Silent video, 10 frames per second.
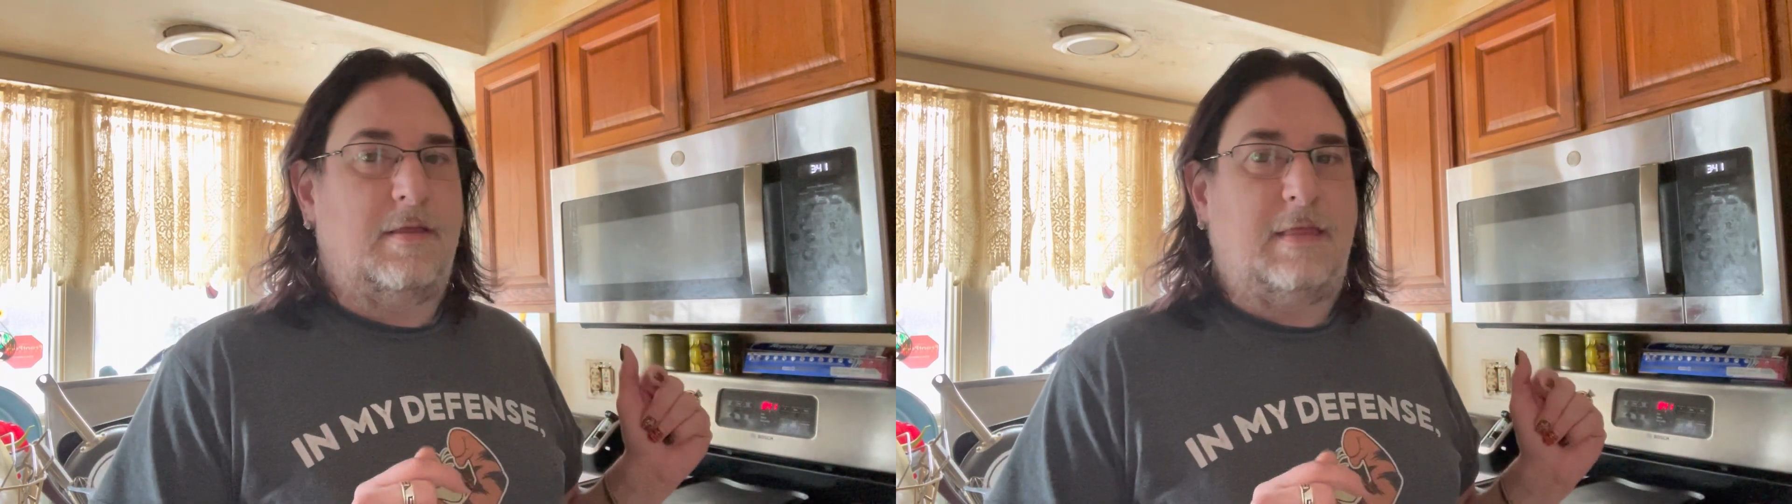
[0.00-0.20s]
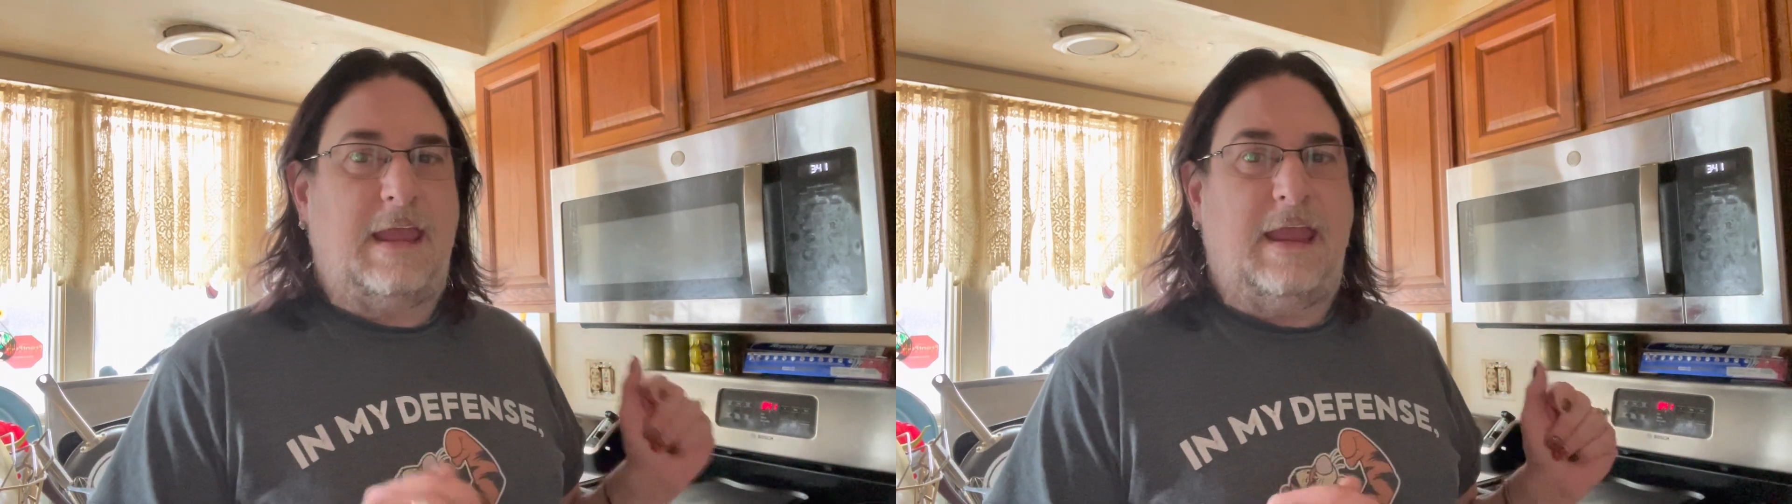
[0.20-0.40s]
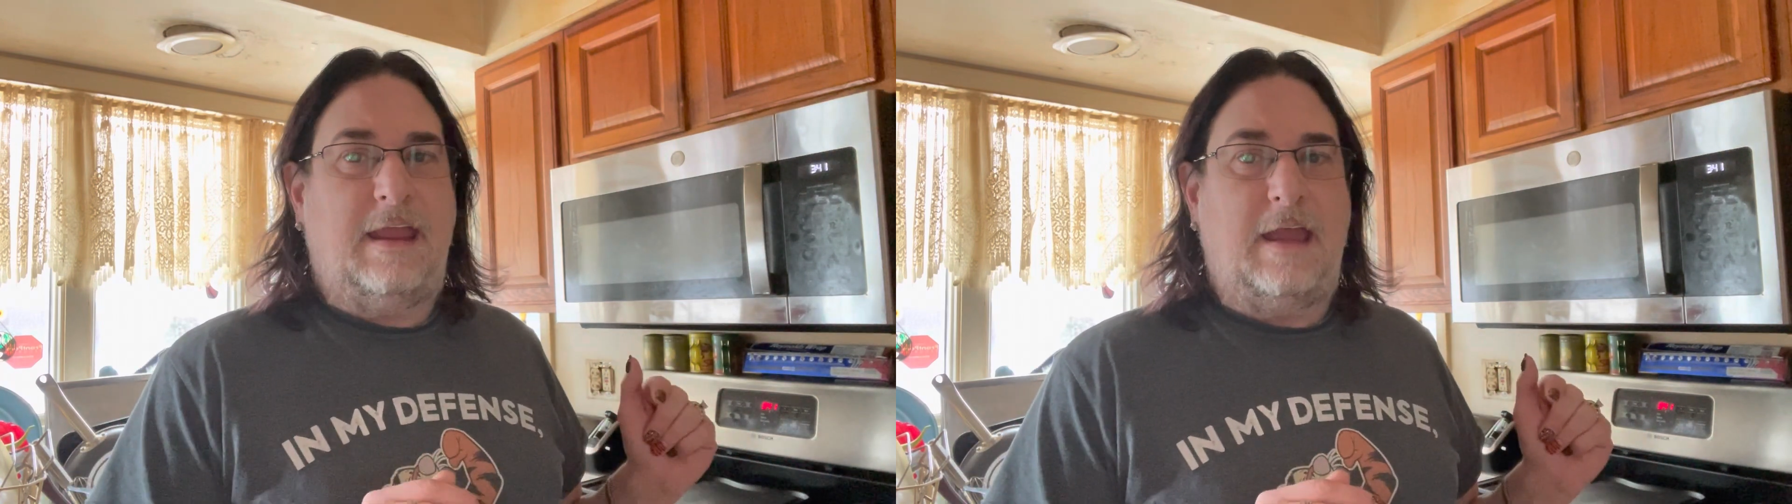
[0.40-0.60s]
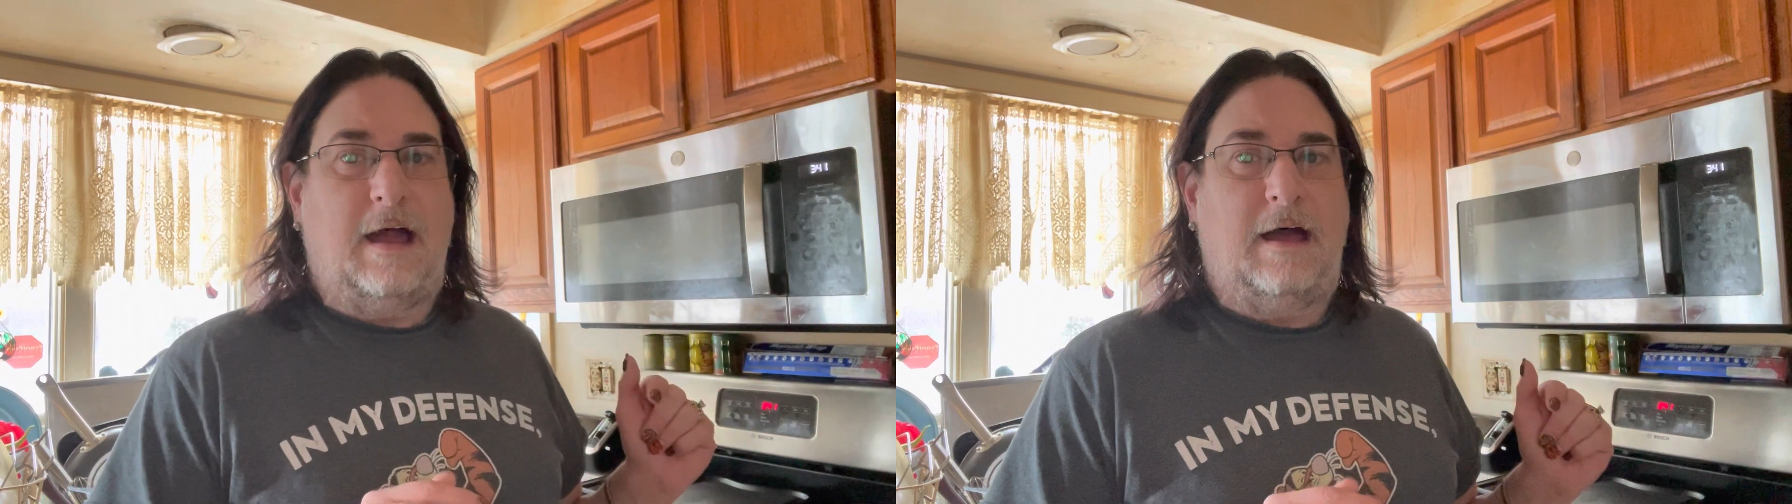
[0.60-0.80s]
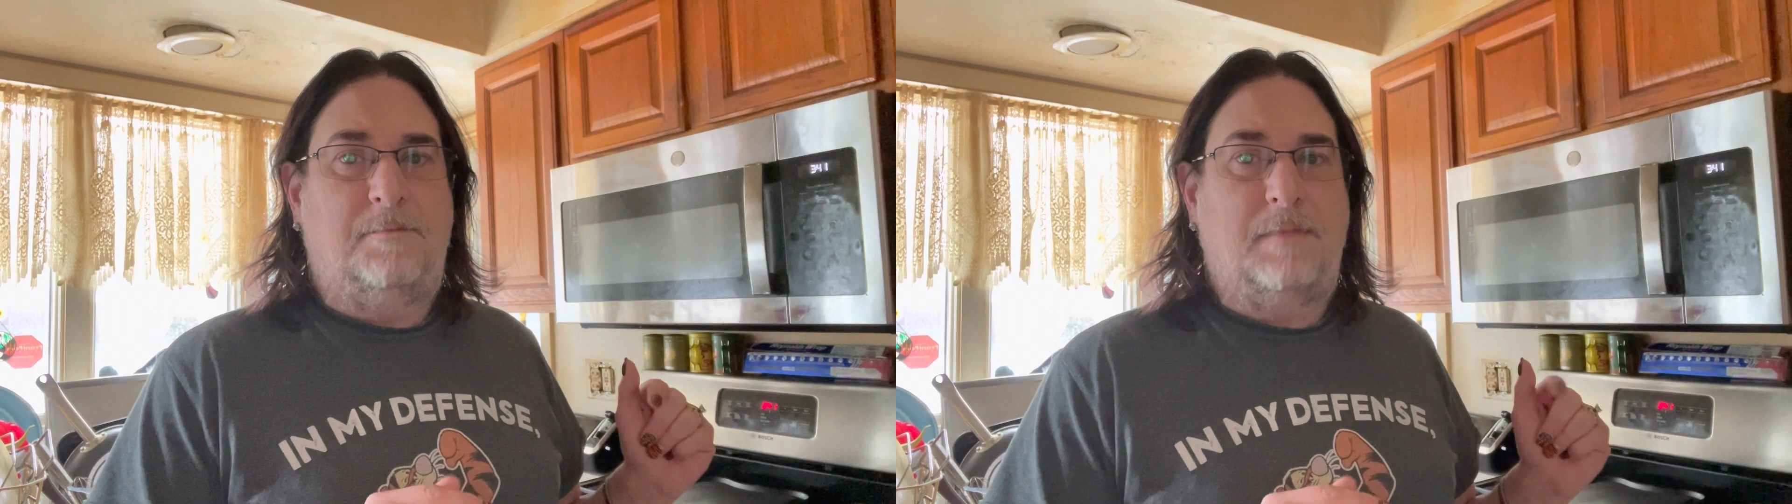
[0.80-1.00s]
the
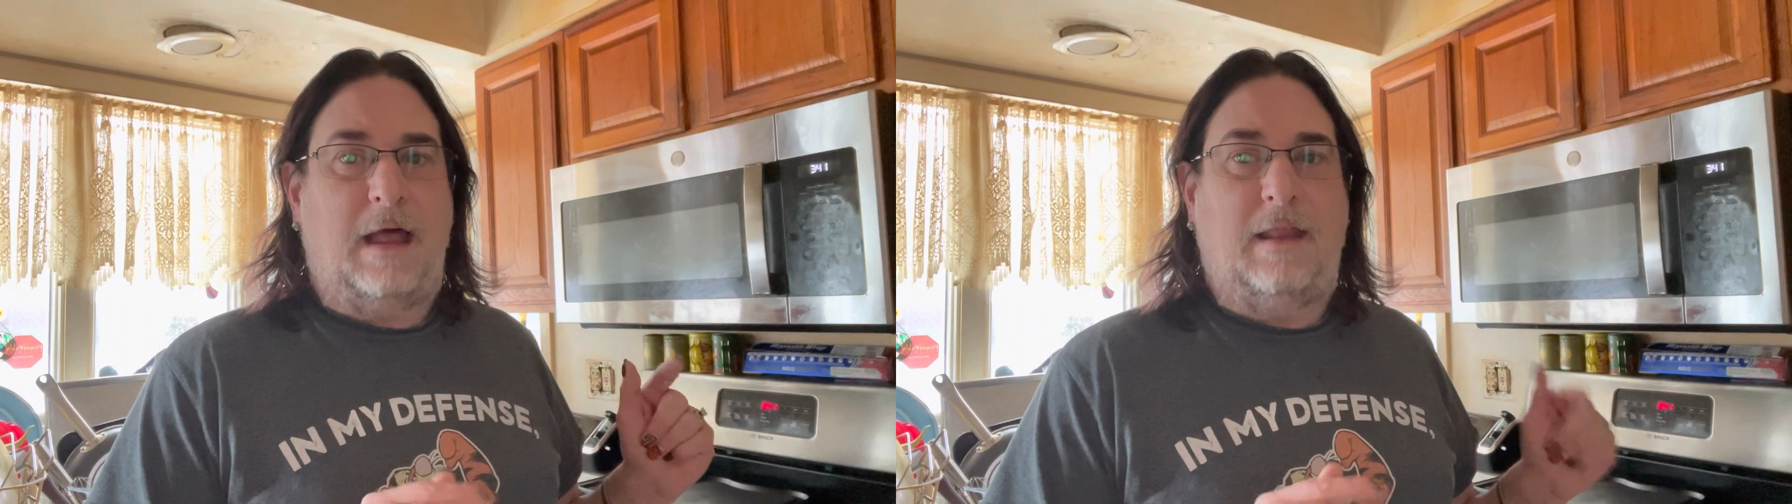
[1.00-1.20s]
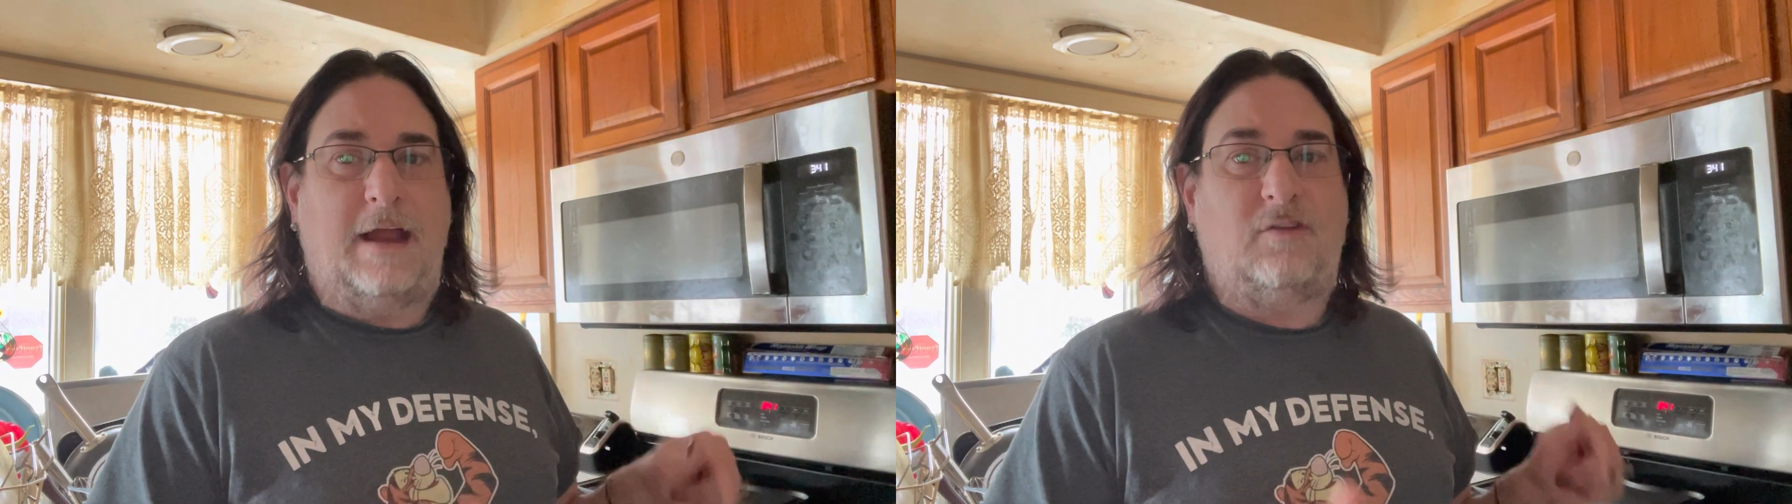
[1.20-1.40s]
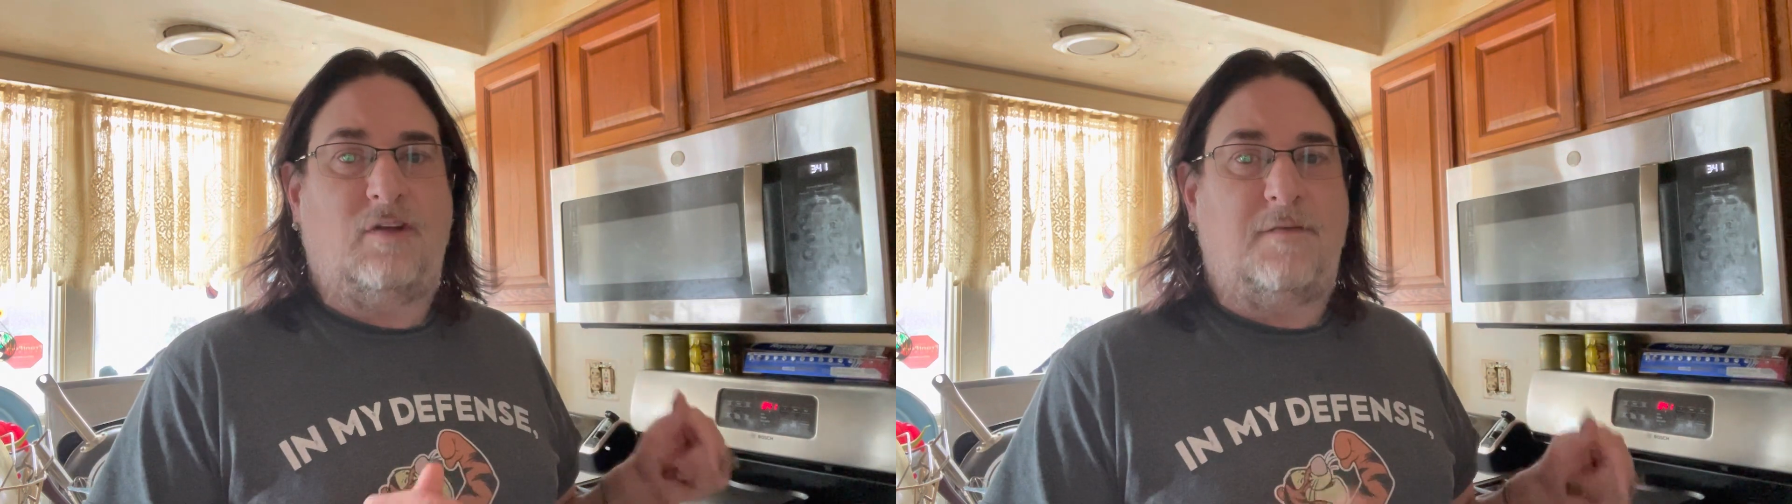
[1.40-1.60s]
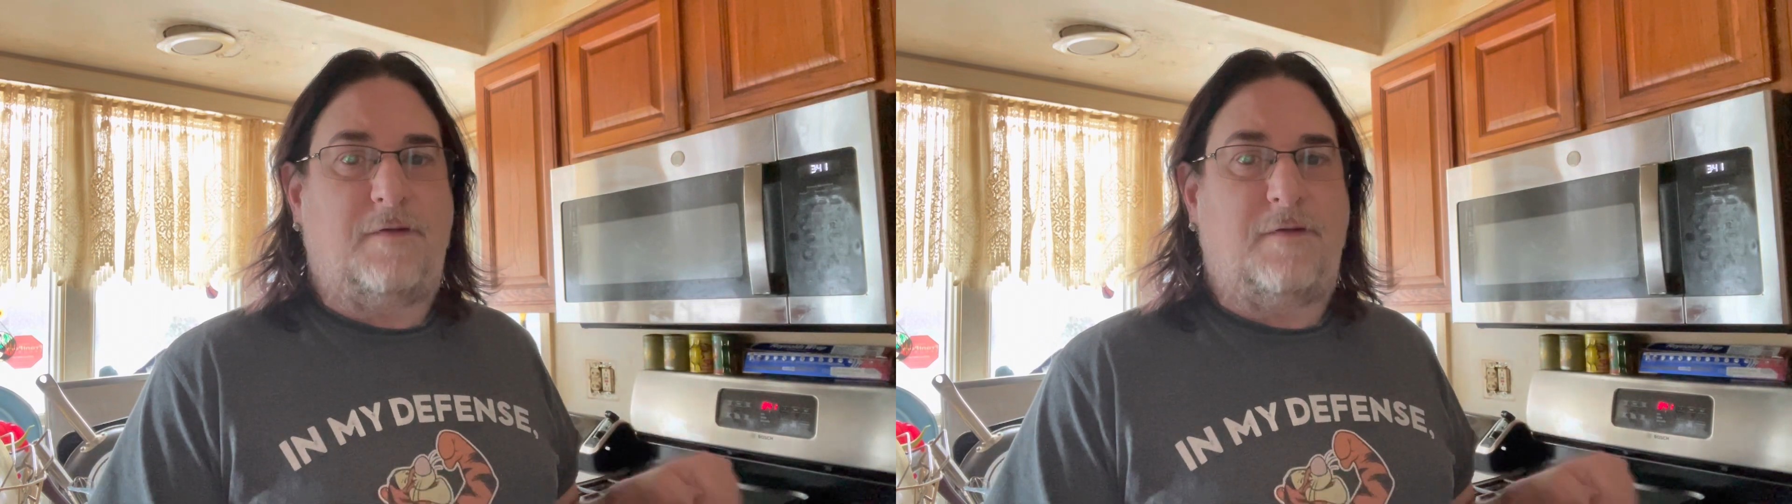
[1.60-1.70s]
electric